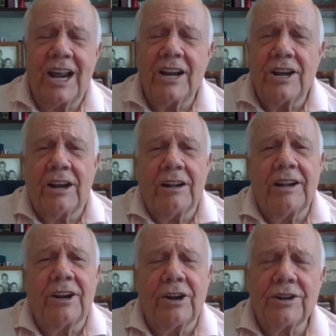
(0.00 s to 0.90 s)
Janet
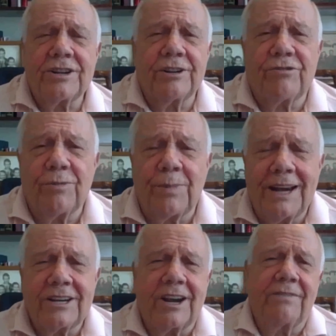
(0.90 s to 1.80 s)
Yellen and other central
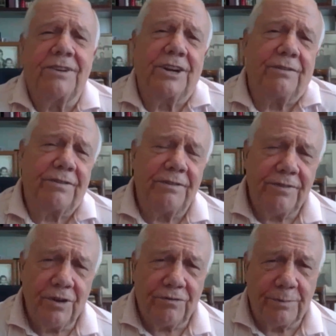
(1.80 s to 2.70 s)
banks have a
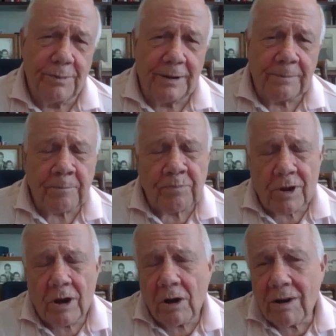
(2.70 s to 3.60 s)
different view from me.
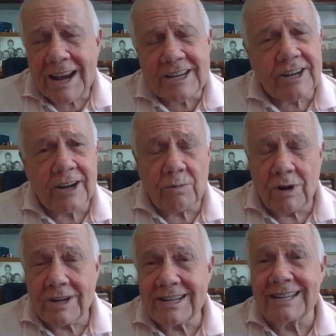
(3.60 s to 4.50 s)
All I said
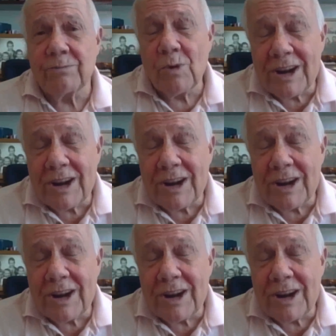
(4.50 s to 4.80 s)
was that